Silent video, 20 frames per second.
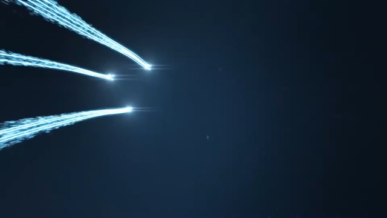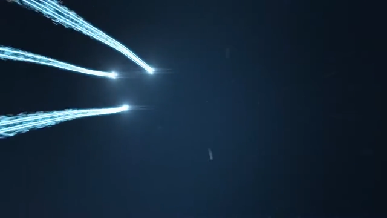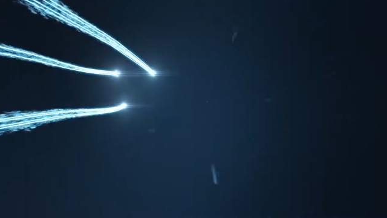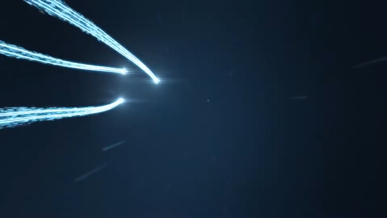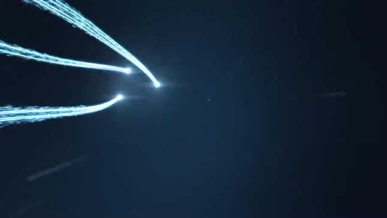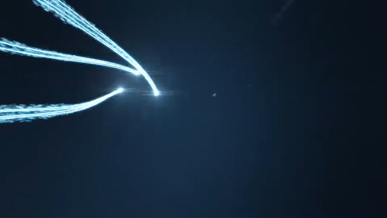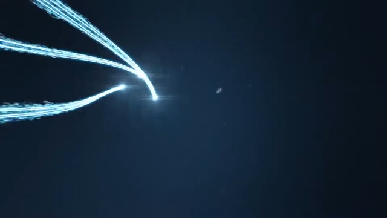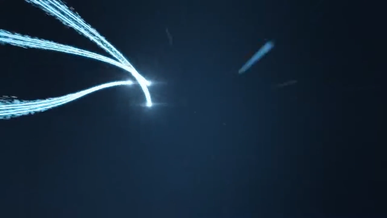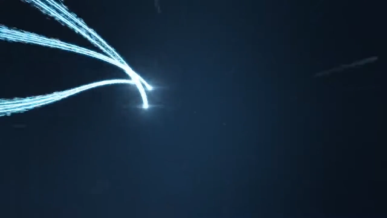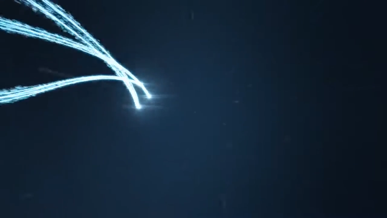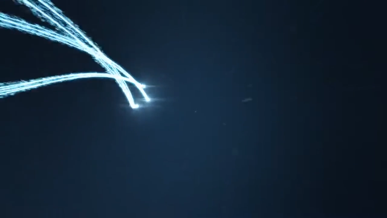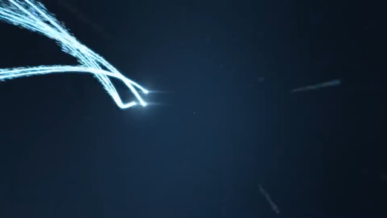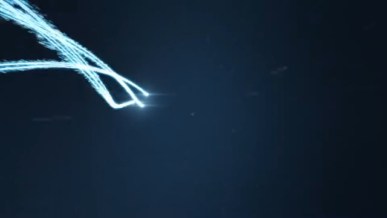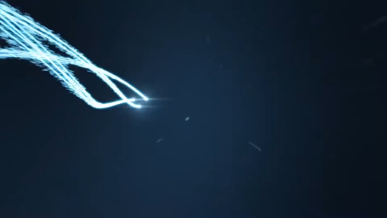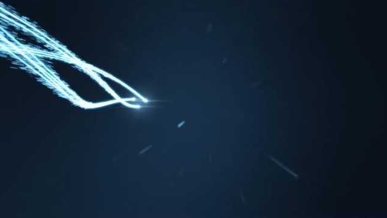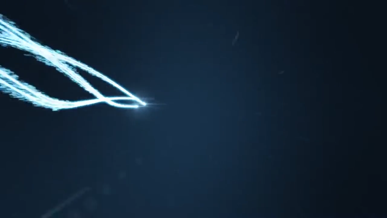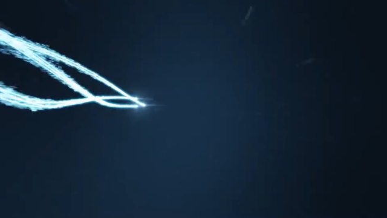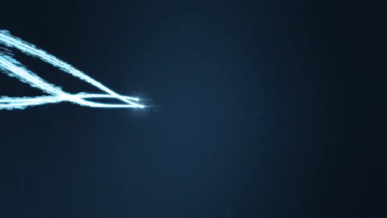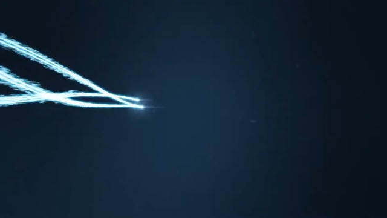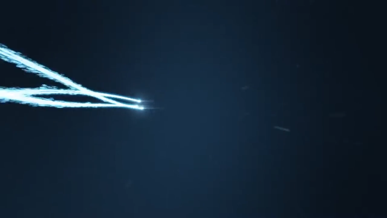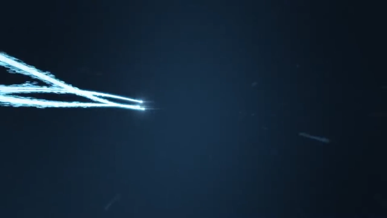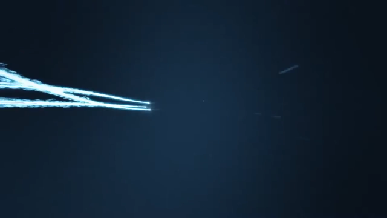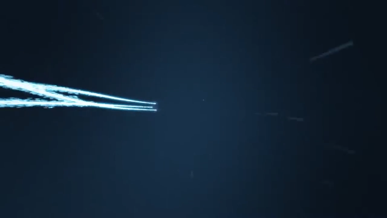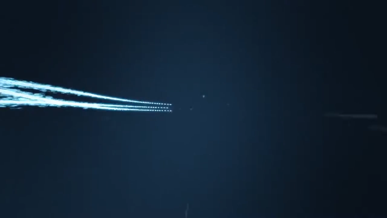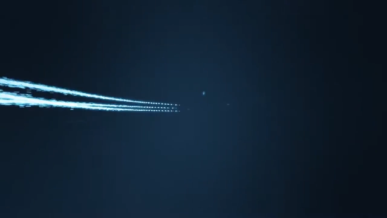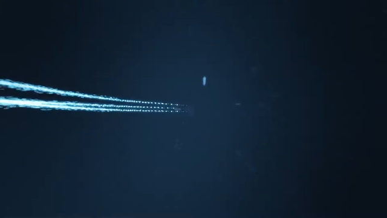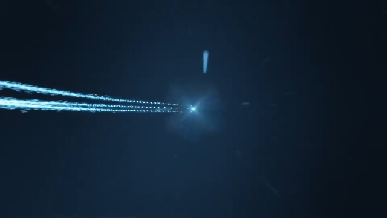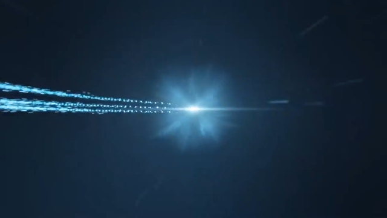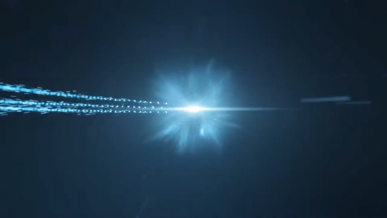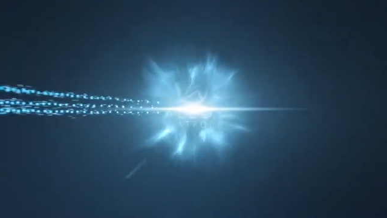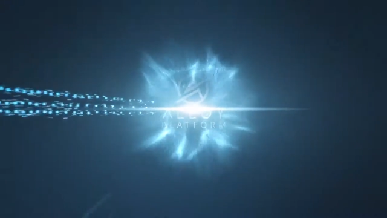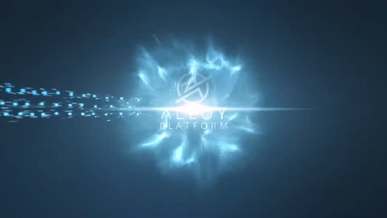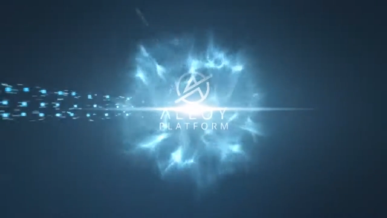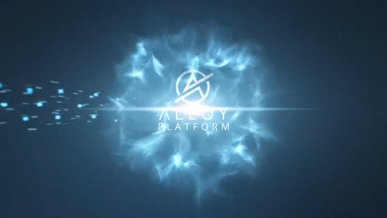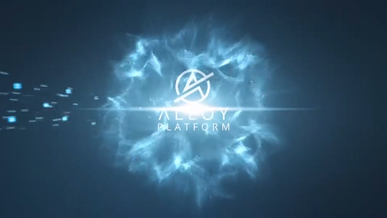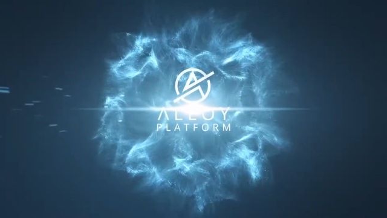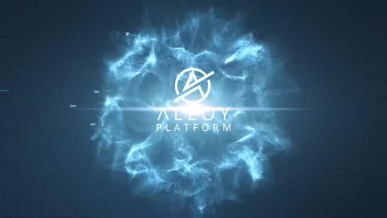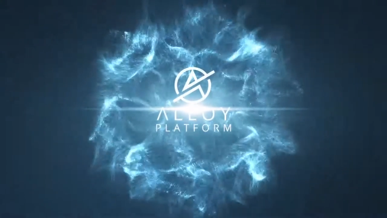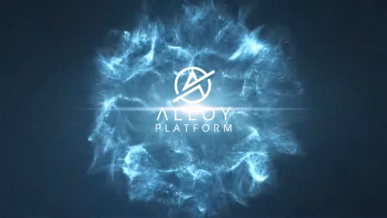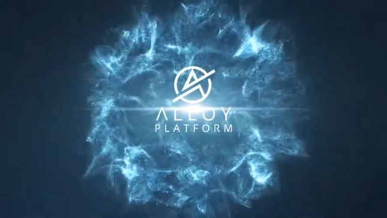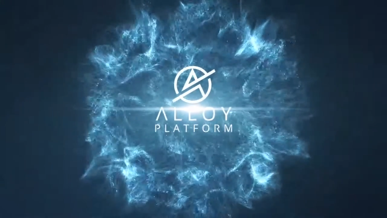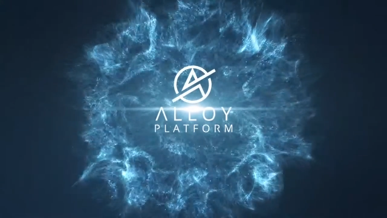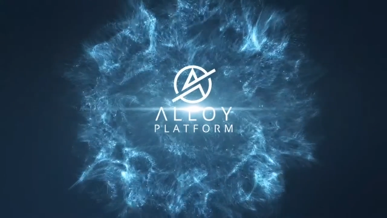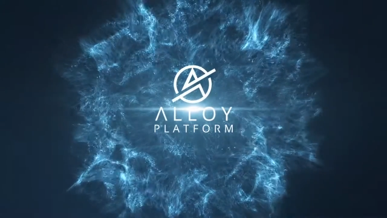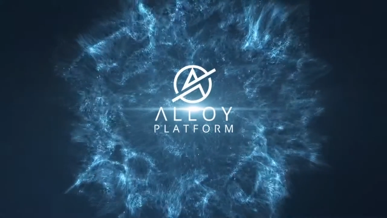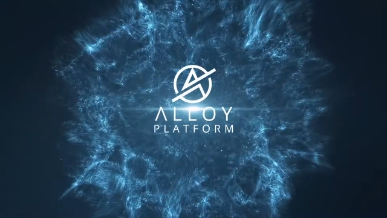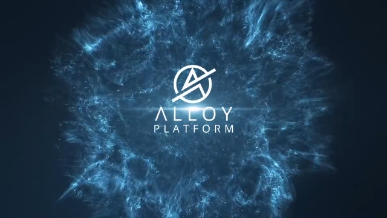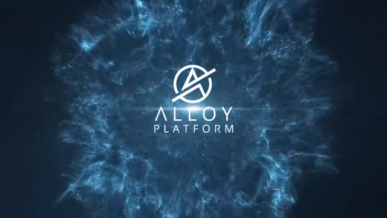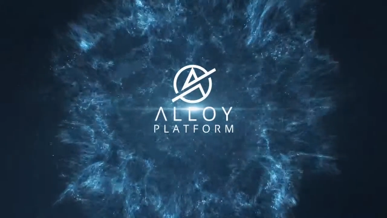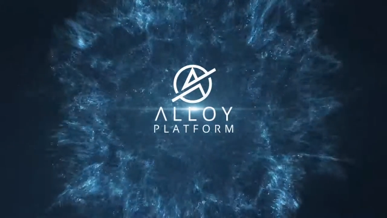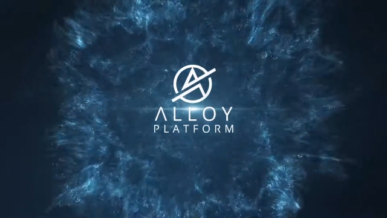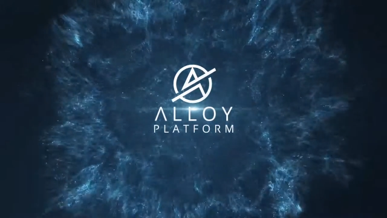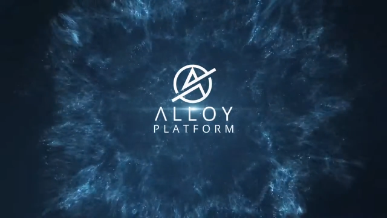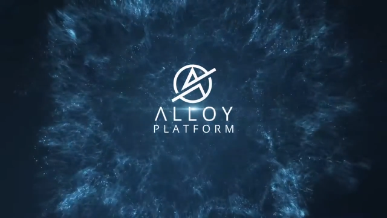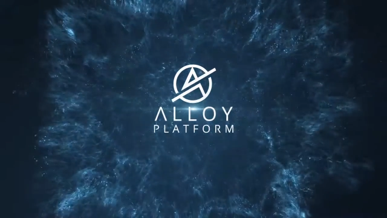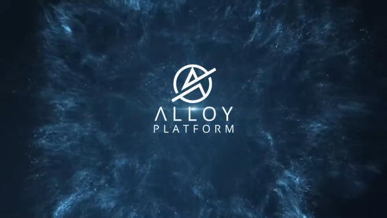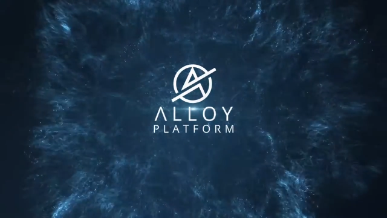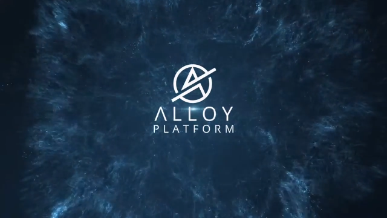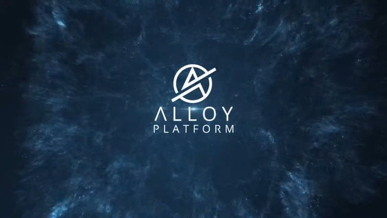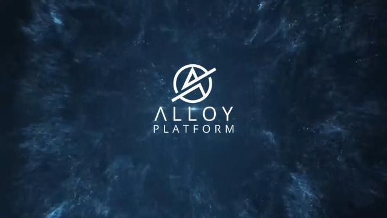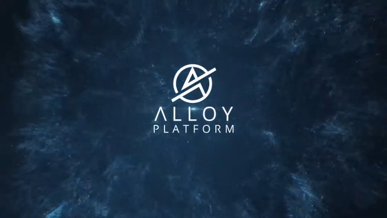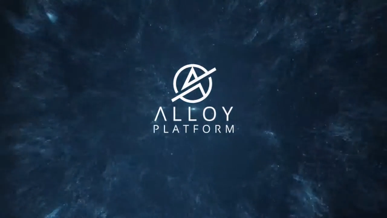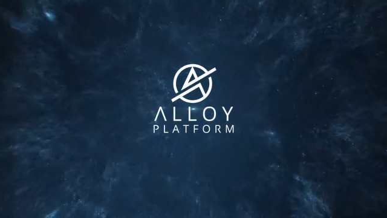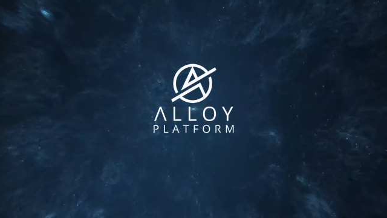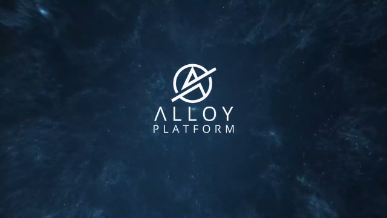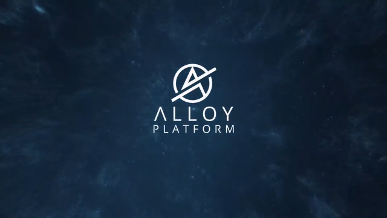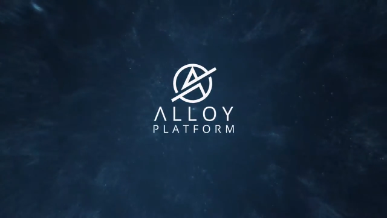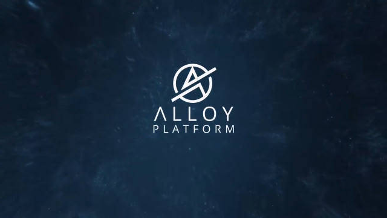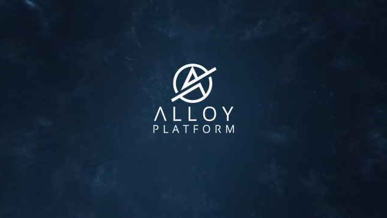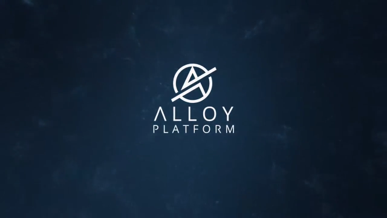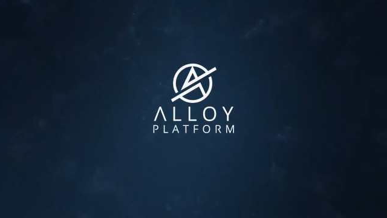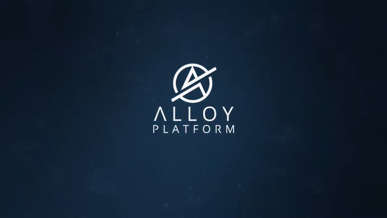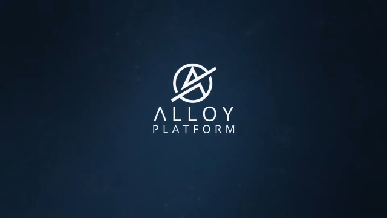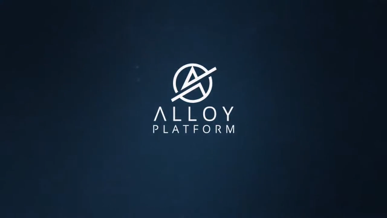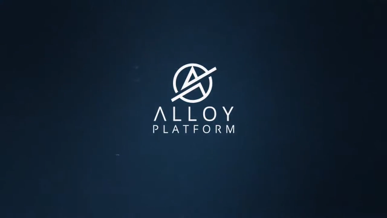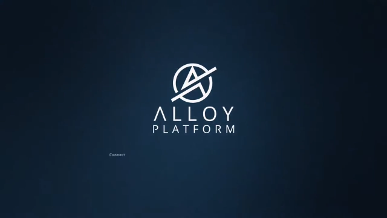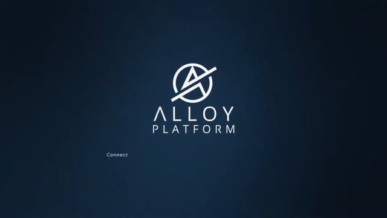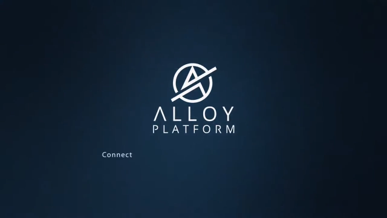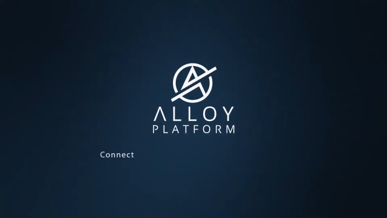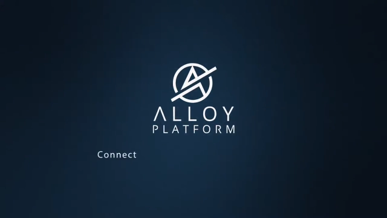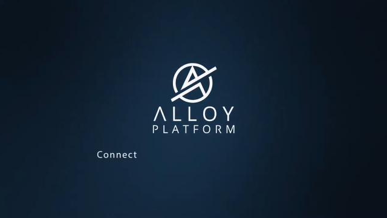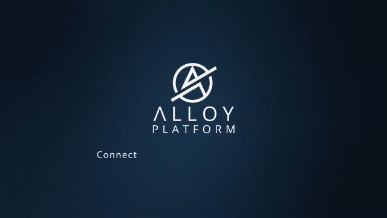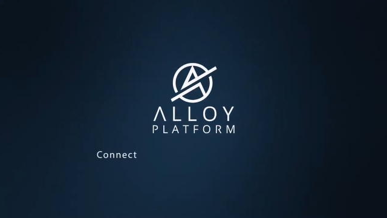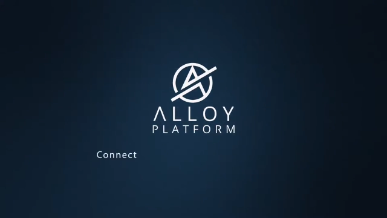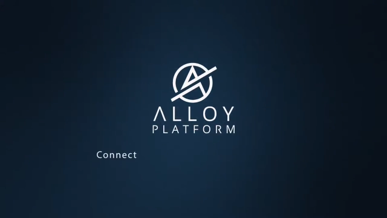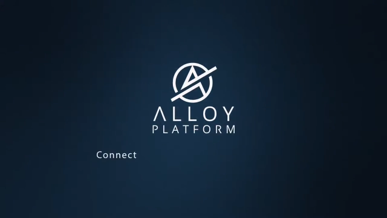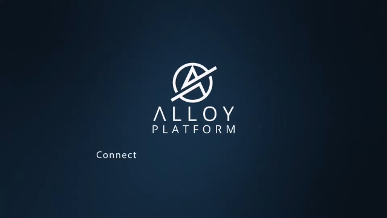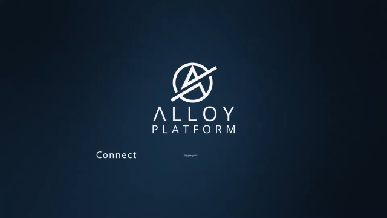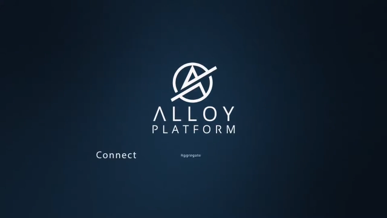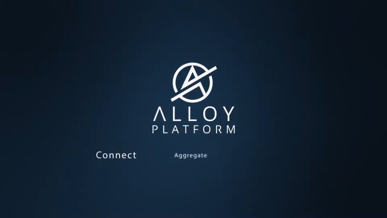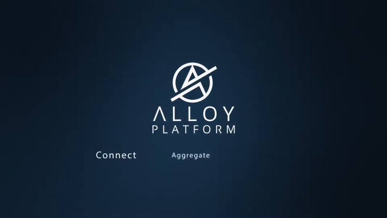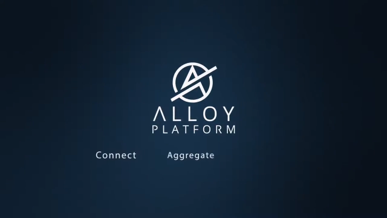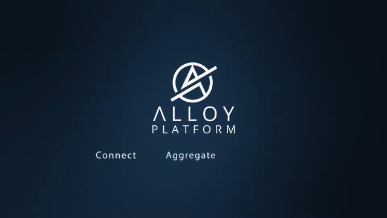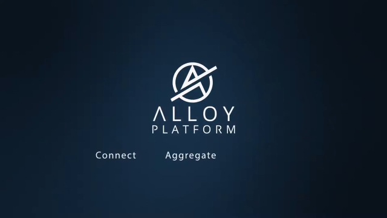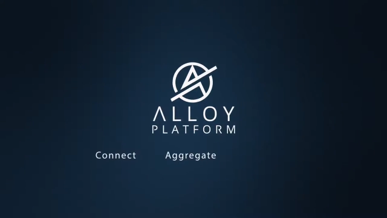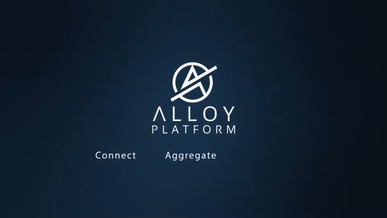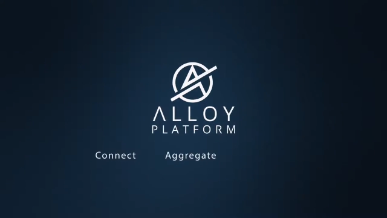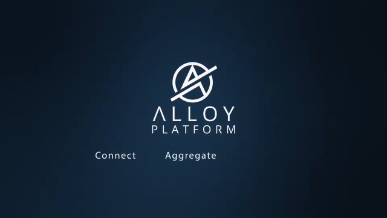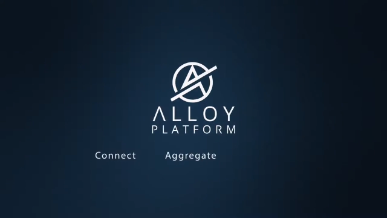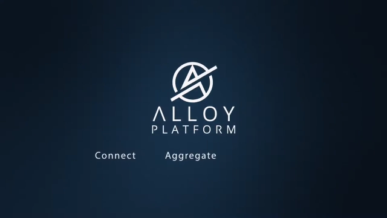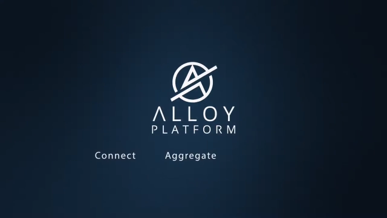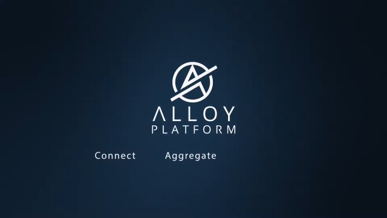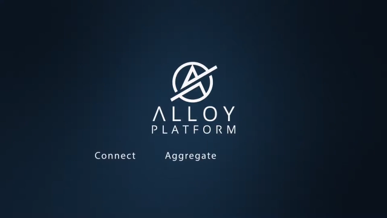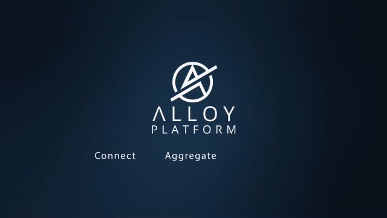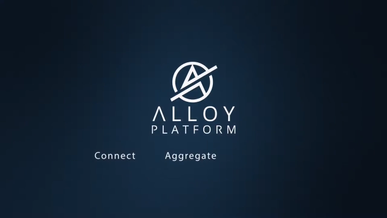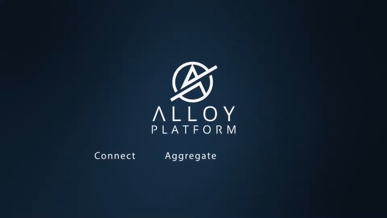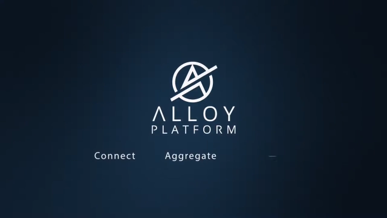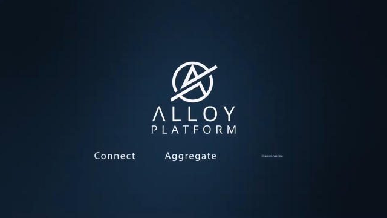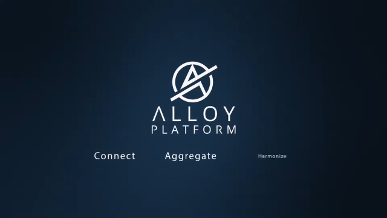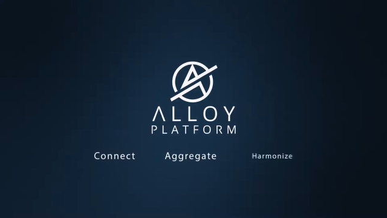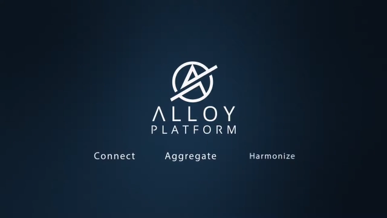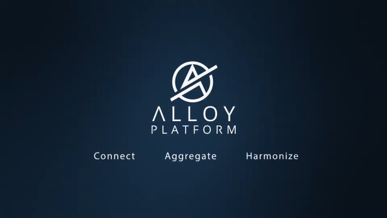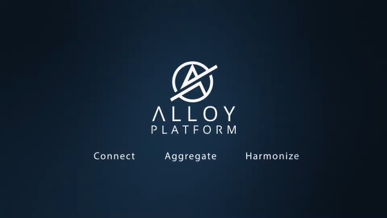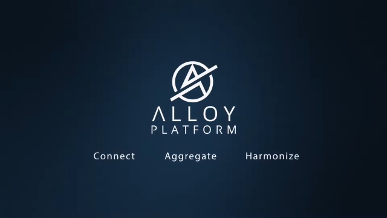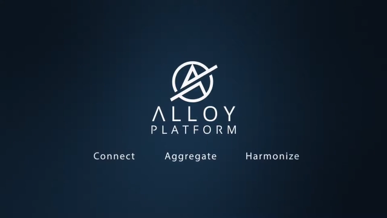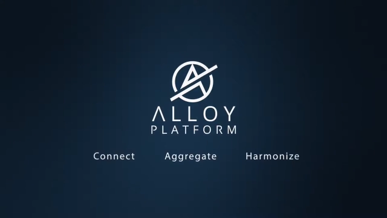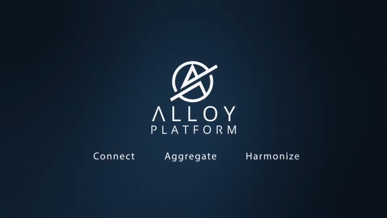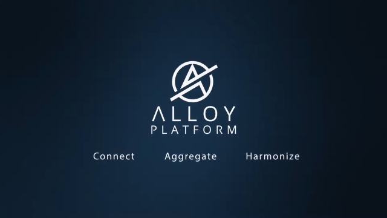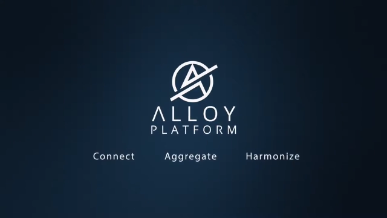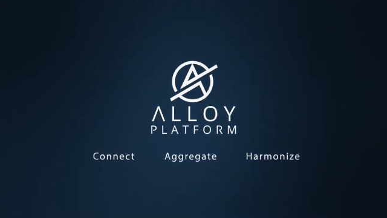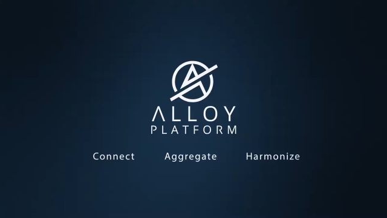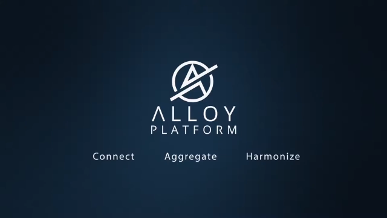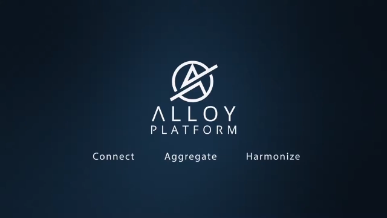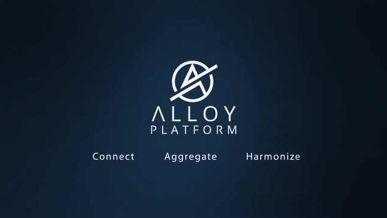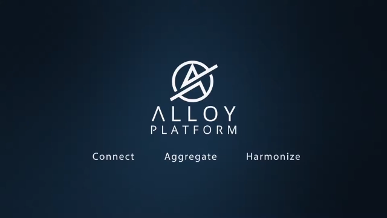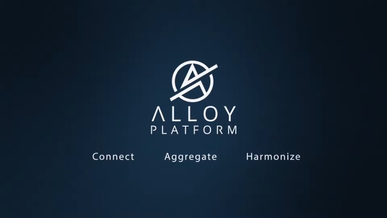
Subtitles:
[unreadable: no face in view]